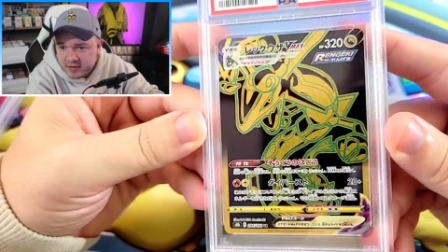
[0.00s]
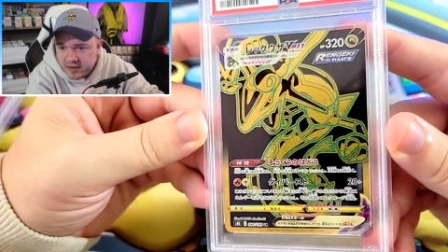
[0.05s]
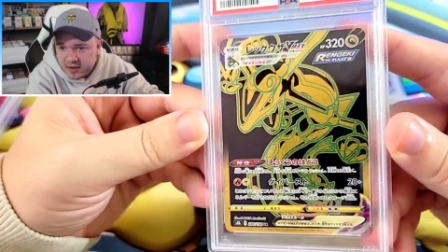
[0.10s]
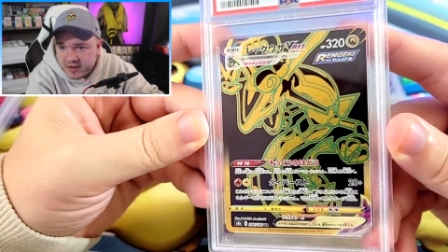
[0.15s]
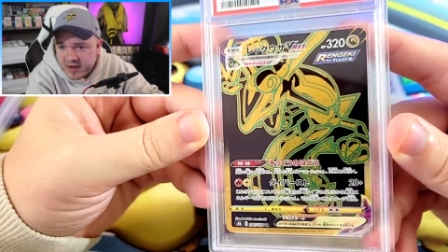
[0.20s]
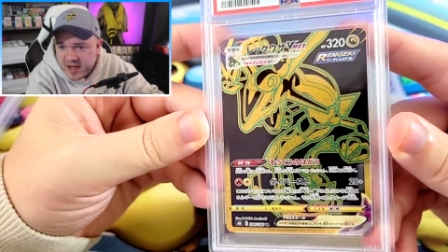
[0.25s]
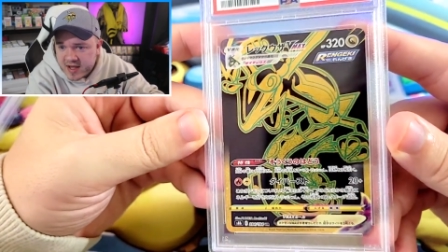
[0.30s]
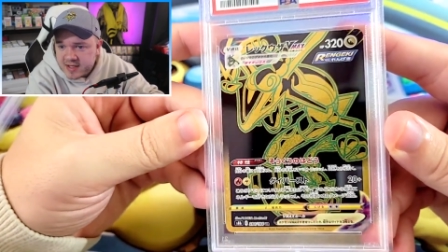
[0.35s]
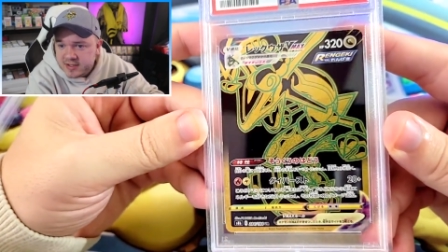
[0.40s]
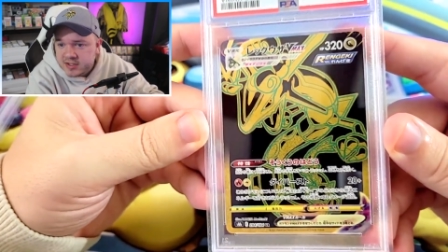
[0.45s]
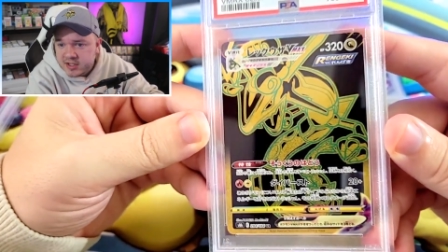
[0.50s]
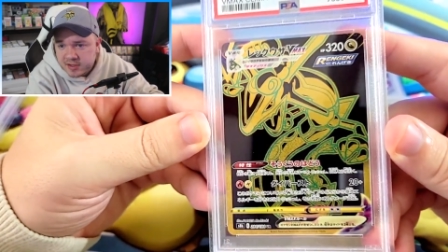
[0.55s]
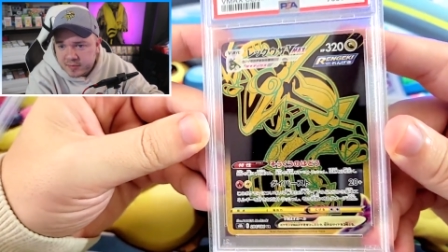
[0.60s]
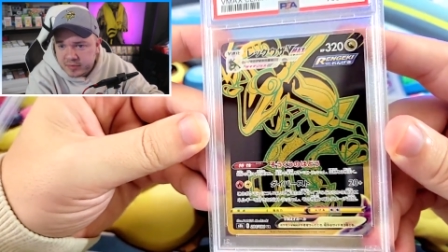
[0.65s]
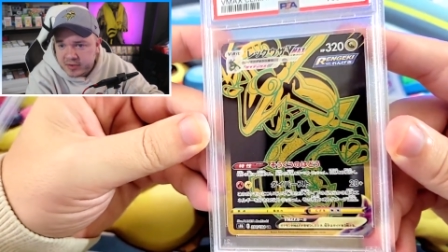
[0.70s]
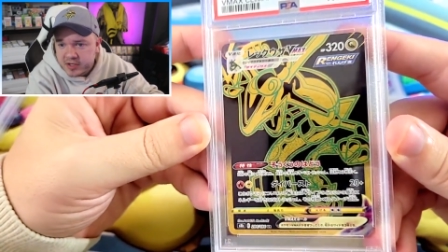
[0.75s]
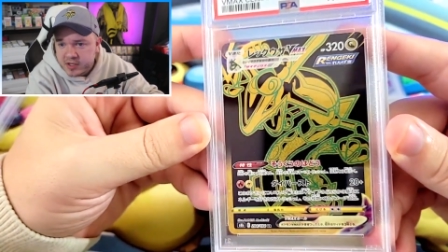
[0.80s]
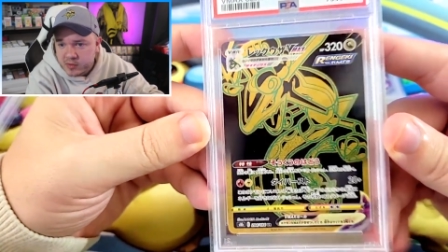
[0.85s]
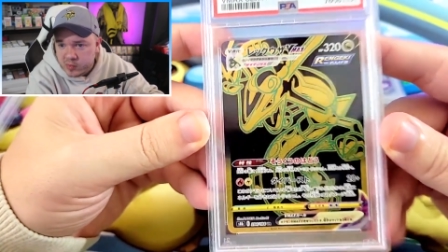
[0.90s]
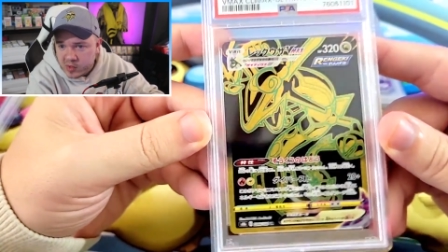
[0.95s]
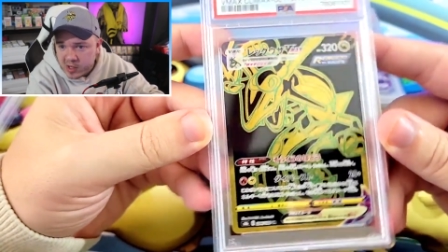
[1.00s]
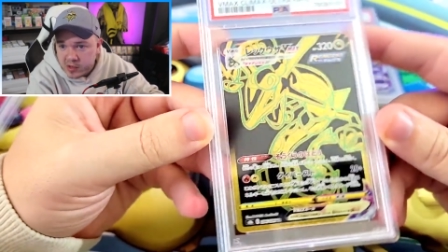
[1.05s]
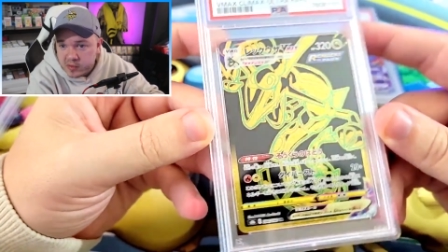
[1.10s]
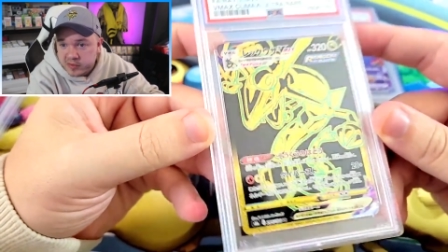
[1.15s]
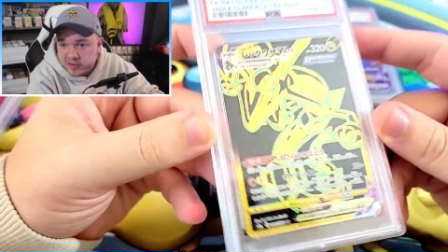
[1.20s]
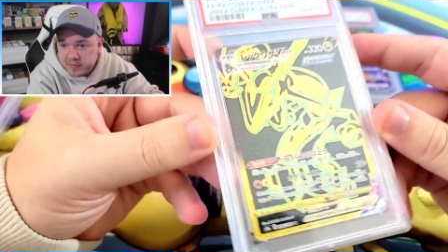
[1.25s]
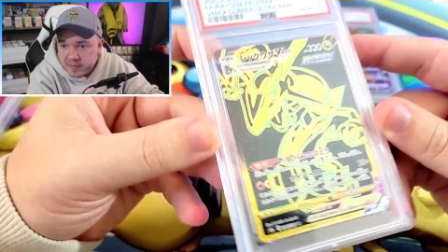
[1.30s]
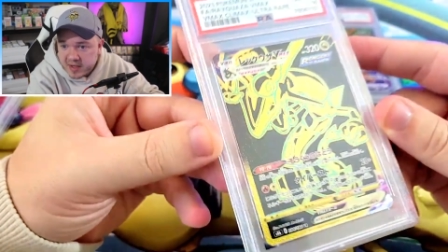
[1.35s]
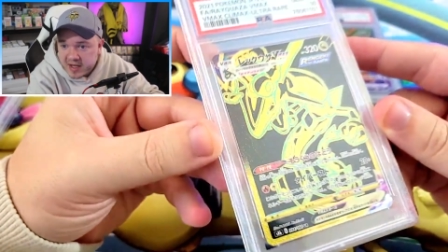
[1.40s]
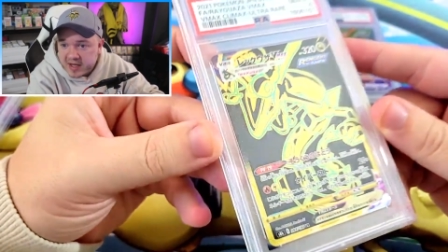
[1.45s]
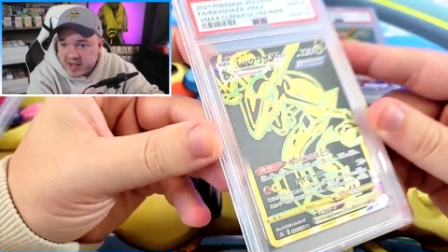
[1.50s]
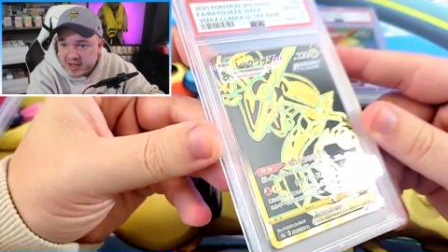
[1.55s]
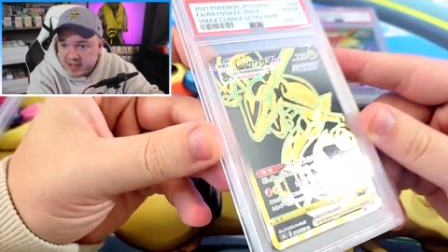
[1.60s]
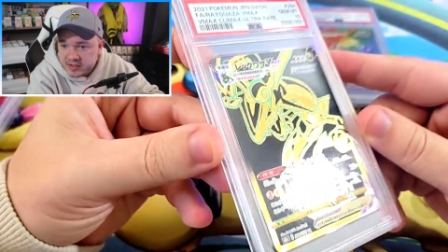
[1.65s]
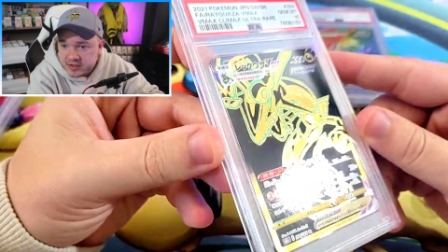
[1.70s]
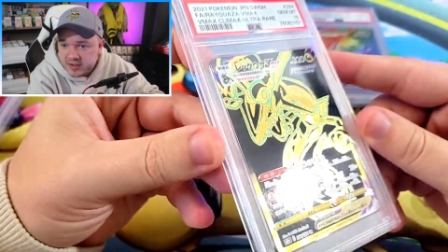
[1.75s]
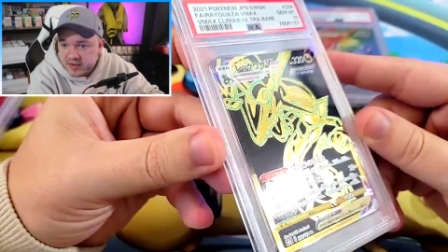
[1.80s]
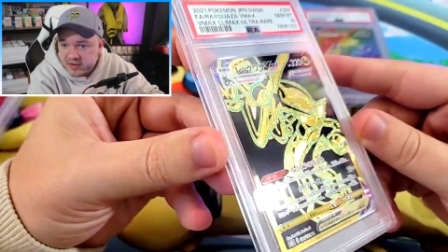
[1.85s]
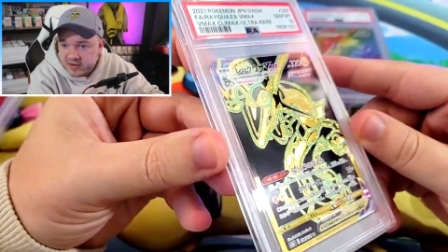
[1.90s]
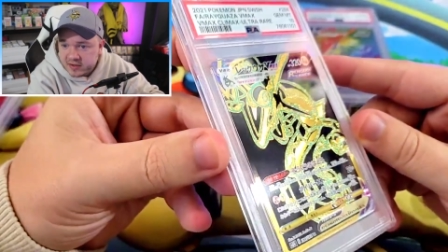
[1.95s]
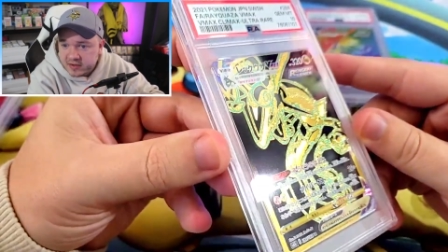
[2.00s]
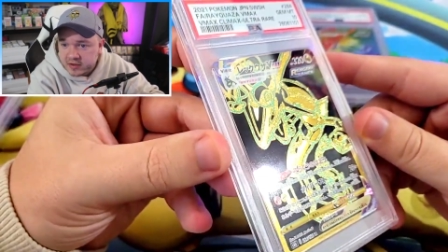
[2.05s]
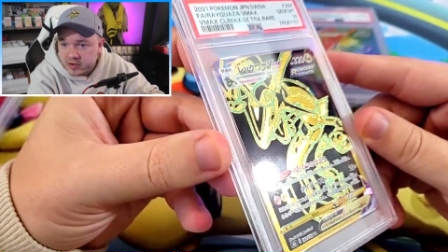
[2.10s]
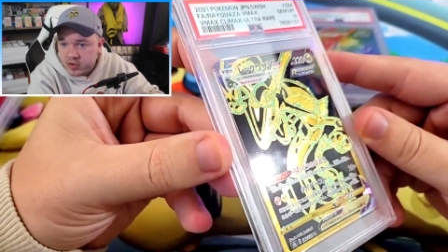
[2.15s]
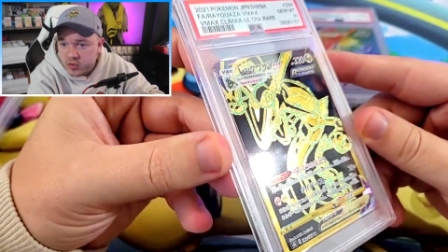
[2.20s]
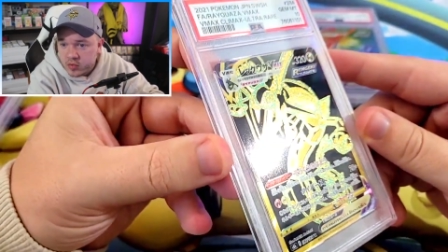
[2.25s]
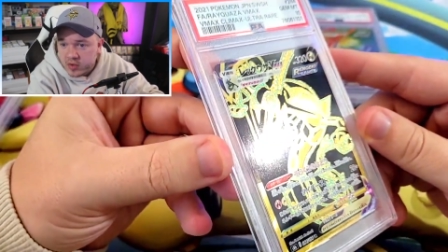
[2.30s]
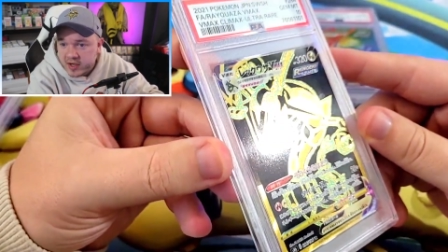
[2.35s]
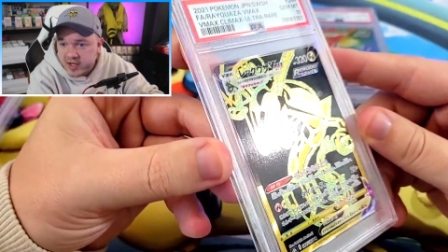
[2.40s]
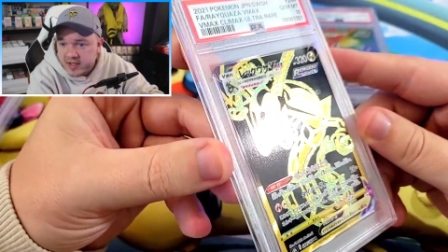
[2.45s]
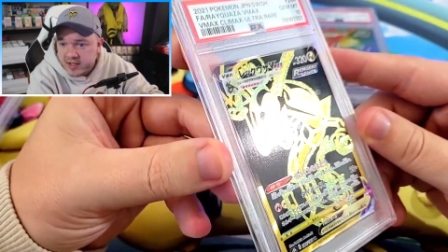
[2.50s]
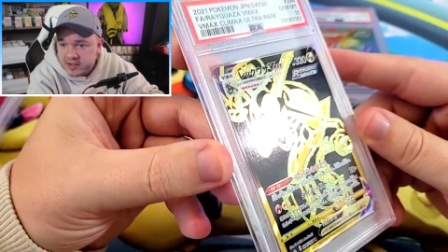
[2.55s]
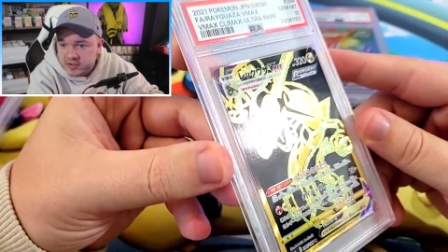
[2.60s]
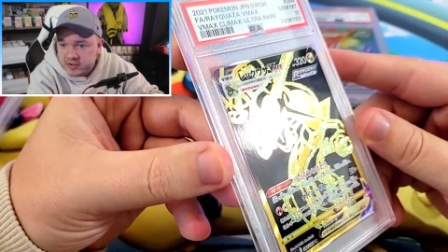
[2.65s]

they're aging pretty well with me. I actually think they're quite